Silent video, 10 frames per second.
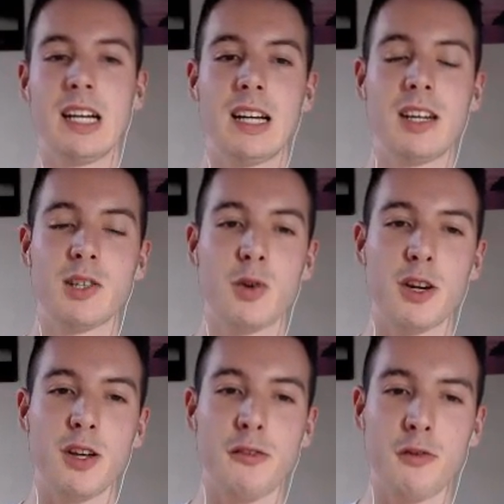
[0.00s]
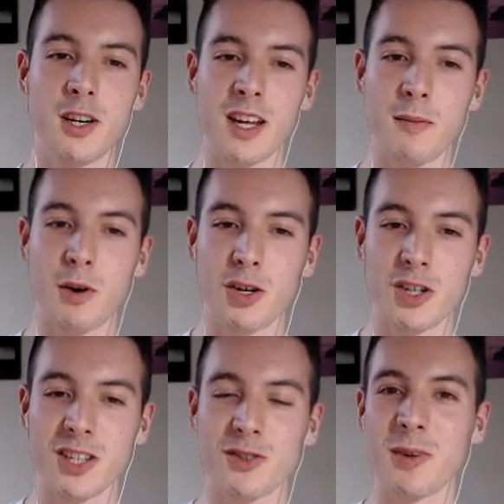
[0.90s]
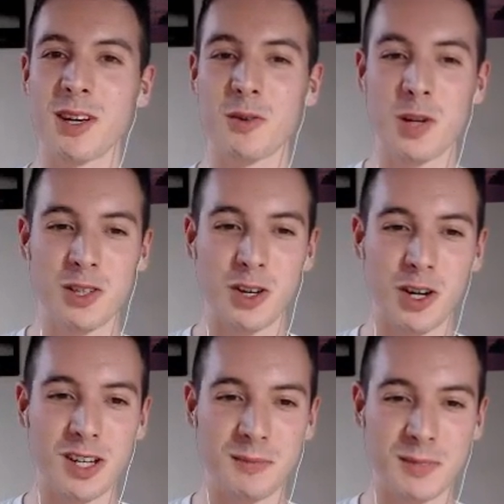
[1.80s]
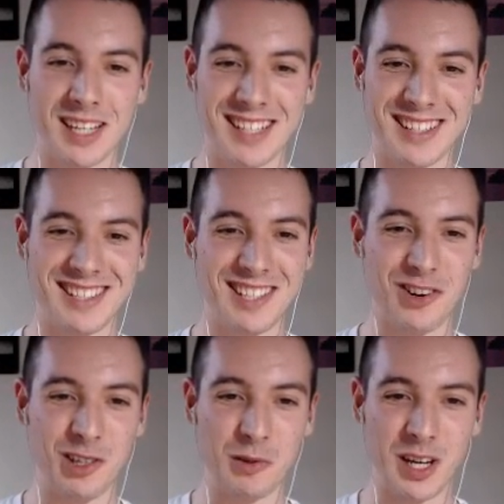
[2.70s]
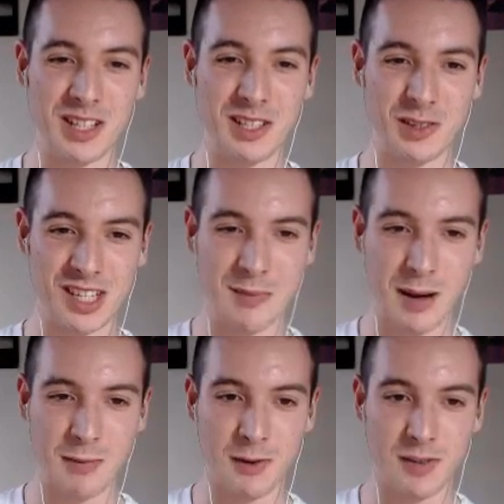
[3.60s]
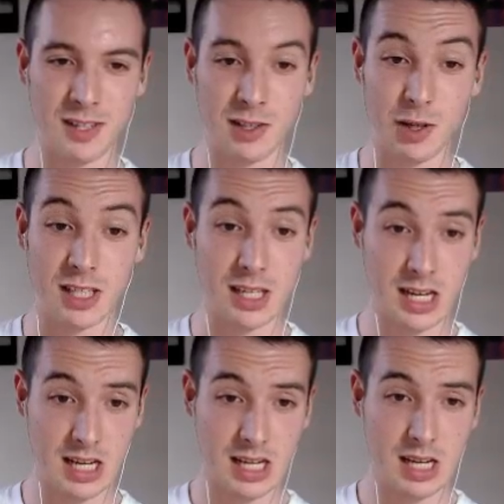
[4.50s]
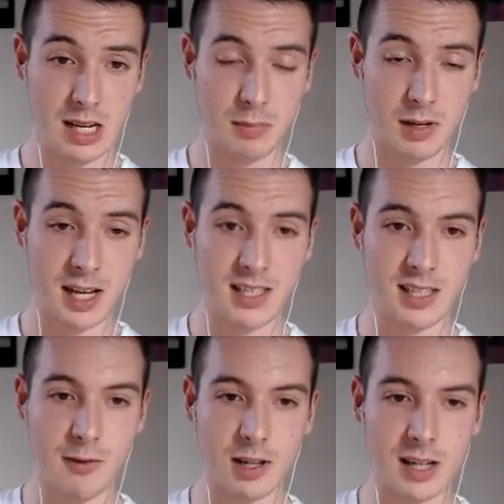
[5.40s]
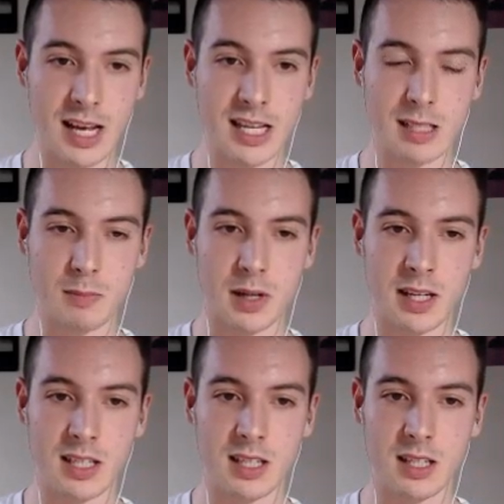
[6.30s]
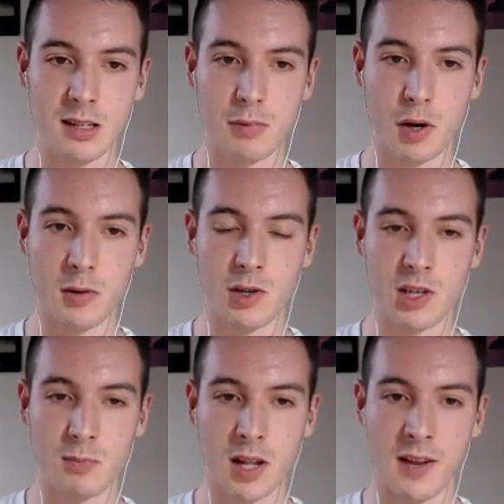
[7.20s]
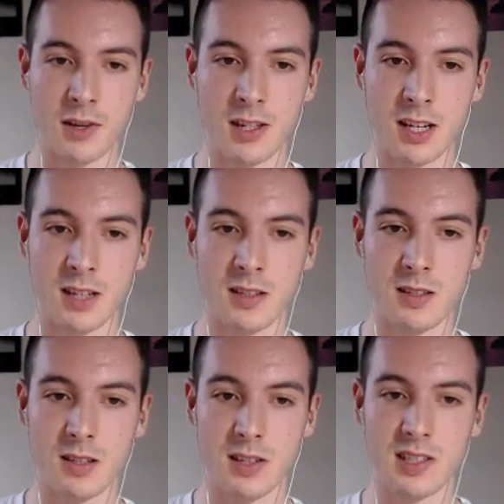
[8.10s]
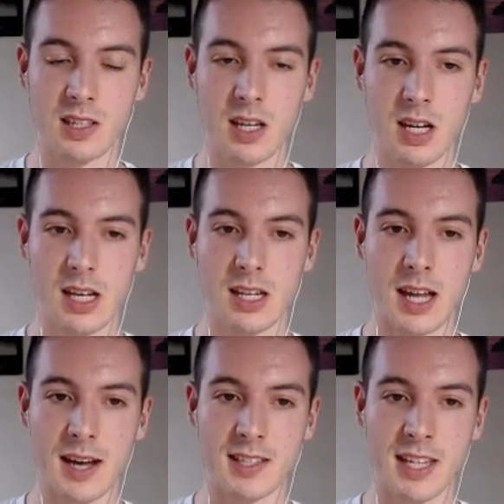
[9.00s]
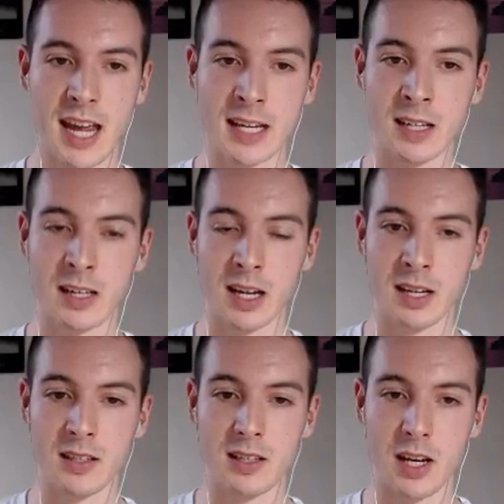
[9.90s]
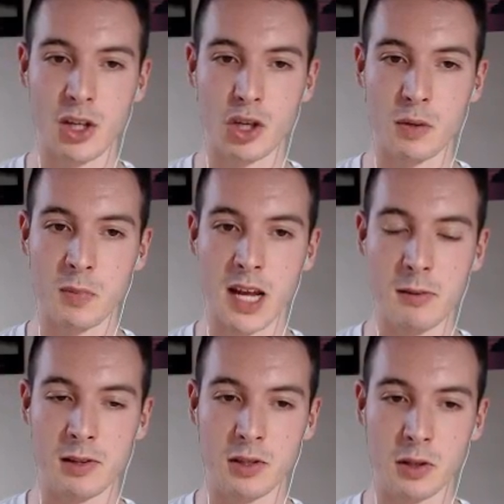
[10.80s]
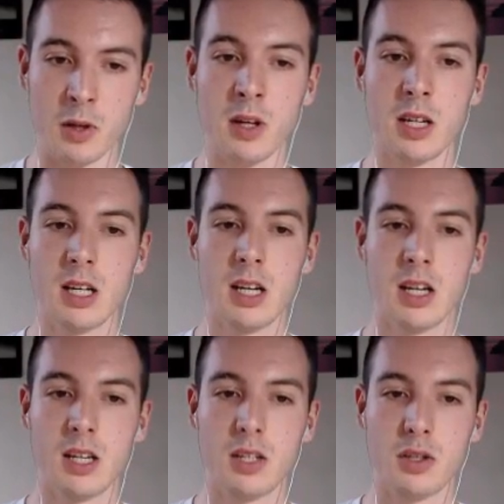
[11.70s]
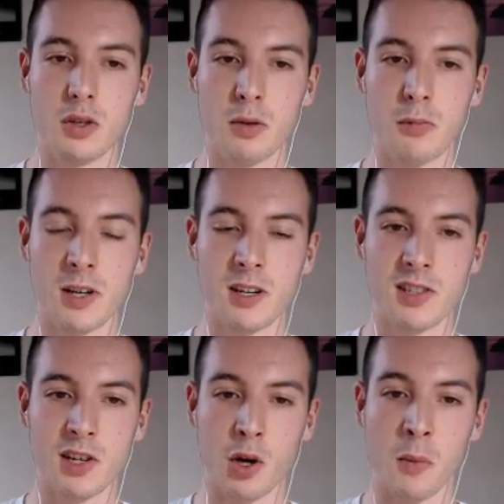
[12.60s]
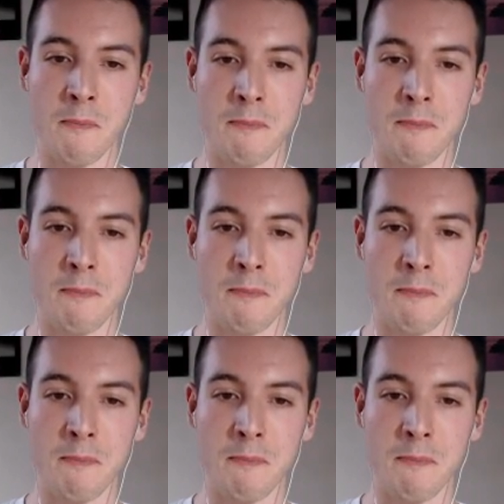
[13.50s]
the square on E3, and I apologize for my quick talking, but it's the only way to keep up with this. Oh, he plays this nevertheless, but probably just blundered that this knight is hanging, and I should be able to bring this home.